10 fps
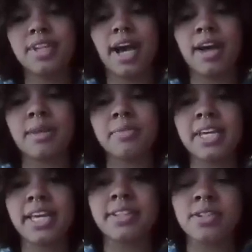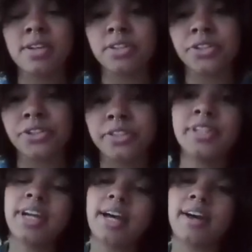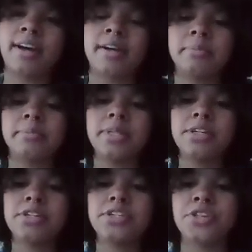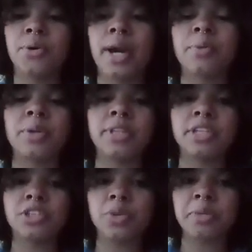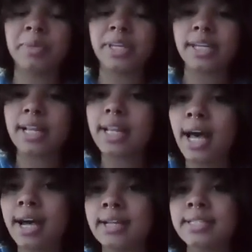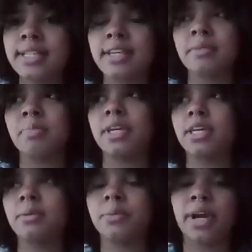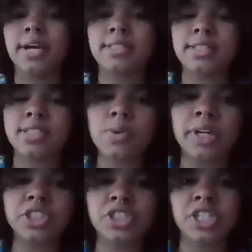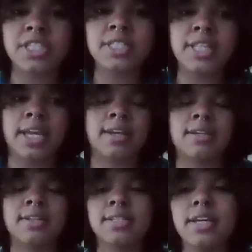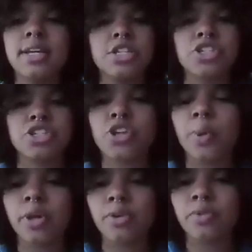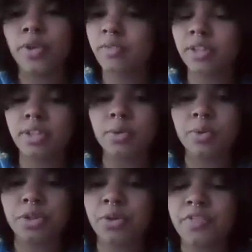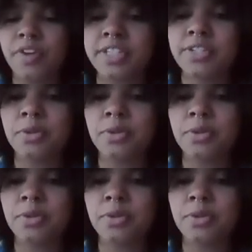I'm a hands-on learner, so I really enjoyed being in class and being able to ask these questions and just going over everything with a professor.